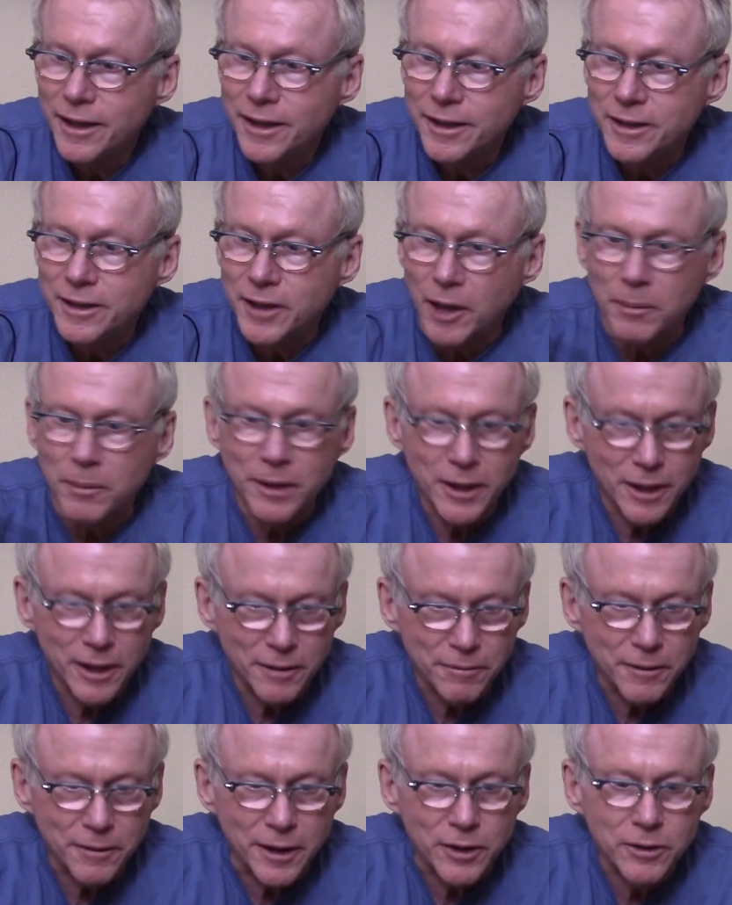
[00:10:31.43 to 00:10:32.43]
dumb
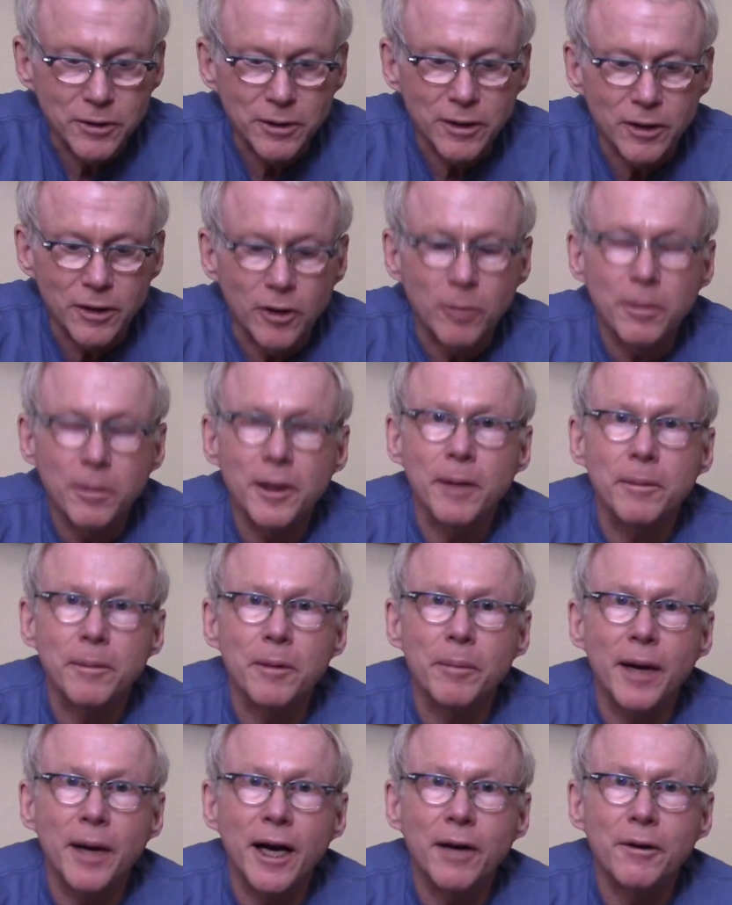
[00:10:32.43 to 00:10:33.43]
enough they couldn't open up the
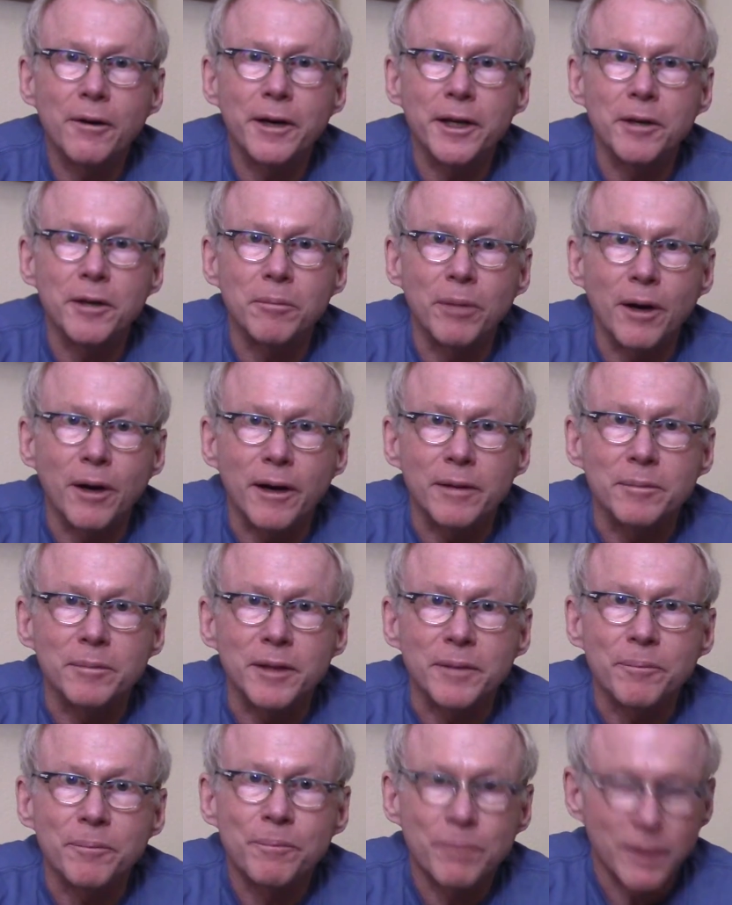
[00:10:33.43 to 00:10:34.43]
battery compartment.